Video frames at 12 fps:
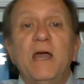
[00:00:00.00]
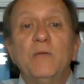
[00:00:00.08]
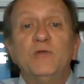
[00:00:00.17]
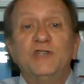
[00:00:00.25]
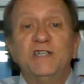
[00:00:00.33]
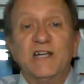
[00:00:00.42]
to be
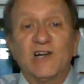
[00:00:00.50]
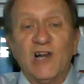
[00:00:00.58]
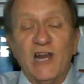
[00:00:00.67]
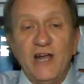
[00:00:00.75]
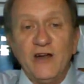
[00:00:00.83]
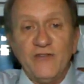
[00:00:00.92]
able to
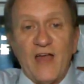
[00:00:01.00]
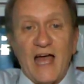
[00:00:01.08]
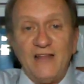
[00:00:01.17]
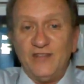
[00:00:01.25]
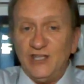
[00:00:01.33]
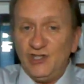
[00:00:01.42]
declare
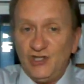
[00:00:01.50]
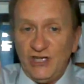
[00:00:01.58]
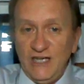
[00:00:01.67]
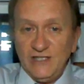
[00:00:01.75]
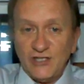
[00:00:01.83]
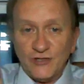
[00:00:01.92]
that
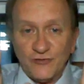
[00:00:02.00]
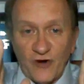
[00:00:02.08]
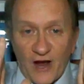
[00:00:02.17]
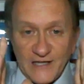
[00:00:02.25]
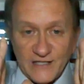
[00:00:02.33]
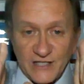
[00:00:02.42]
Jesus
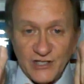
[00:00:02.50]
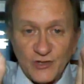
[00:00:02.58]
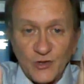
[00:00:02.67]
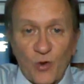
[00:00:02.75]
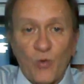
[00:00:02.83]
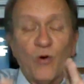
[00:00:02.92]
Christ
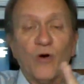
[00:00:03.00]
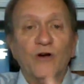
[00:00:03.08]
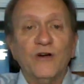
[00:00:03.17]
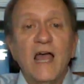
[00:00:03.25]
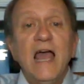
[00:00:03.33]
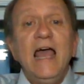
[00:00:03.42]
is
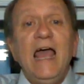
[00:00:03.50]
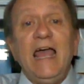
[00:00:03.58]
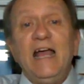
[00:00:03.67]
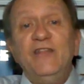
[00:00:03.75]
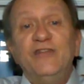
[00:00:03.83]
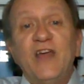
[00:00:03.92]
Lord,
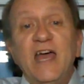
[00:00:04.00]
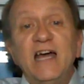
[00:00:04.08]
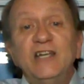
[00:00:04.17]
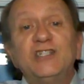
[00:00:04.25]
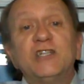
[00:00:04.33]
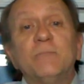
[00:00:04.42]
and
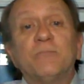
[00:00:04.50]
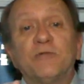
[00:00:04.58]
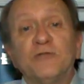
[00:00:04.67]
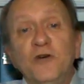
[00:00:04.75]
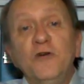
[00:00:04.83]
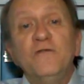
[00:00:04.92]
then to
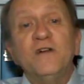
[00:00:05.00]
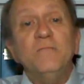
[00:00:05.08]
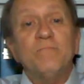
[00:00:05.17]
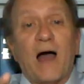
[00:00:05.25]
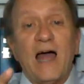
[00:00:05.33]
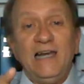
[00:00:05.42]
prove
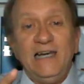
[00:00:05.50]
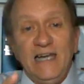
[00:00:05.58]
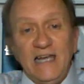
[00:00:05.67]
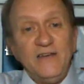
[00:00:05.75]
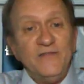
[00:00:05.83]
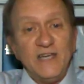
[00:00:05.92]
it by
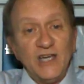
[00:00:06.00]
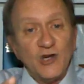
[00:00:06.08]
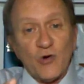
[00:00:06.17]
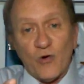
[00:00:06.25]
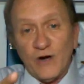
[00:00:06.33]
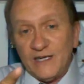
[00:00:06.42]
living
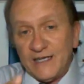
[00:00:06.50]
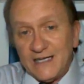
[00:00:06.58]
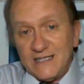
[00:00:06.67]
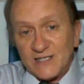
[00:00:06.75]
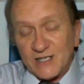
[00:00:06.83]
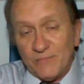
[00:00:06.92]
according to
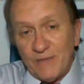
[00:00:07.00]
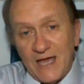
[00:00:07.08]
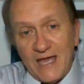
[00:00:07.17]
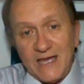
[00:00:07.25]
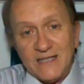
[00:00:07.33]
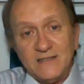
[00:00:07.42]
his
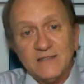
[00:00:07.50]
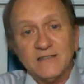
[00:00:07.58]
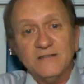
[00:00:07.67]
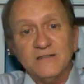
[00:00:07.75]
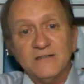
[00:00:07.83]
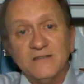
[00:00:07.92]

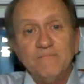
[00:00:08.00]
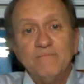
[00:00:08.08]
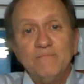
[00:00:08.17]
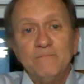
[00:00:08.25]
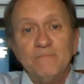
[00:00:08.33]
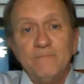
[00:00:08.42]
commands,
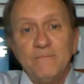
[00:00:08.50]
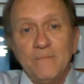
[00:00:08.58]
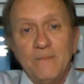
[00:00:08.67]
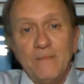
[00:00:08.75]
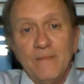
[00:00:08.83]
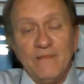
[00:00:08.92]

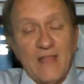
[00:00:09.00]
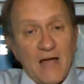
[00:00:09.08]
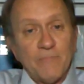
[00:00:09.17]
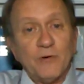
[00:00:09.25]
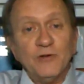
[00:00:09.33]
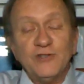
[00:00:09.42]

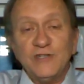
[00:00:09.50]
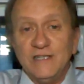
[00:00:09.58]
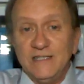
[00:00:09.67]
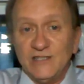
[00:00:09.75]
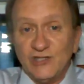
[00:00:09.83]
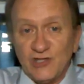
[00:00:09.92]
that person
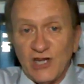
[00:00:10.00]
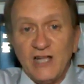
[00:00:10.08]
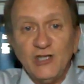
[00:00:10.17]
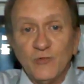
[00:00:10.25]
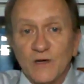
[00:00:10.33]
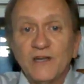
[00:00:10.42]
is
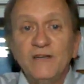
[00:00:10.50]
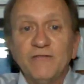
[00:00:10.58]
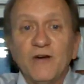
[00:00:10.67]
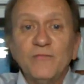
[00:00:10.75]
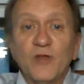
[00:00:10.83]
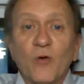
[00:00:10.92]
genuinely
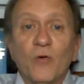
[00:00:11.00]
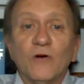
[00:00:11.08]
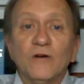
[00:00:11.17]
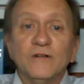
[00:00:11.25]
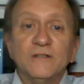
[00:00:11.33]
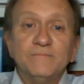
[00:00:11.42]
from the
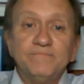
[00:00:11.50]
Lord.